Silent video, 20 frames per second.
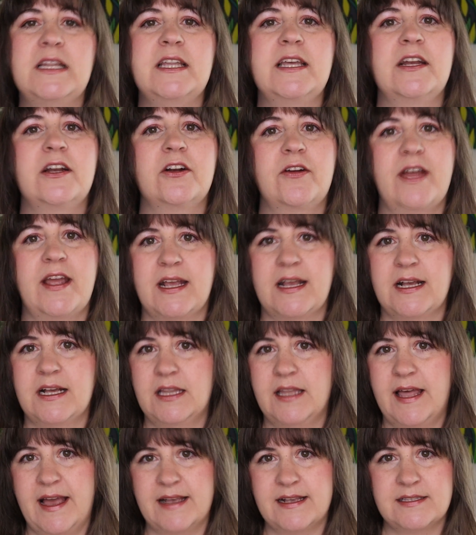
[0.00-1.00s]
clear
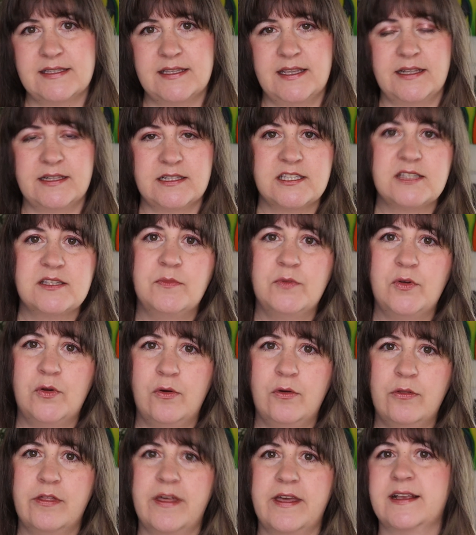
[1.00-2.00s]
and glassy and
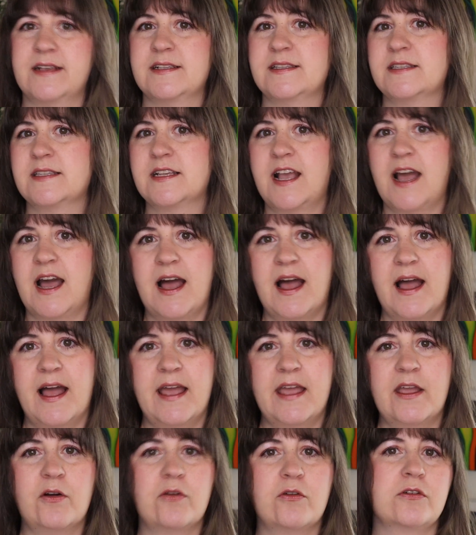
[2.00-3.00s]
smooth, like a
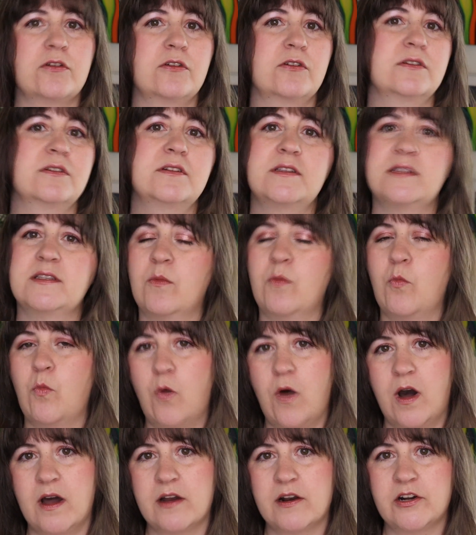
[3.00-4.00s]
sky or some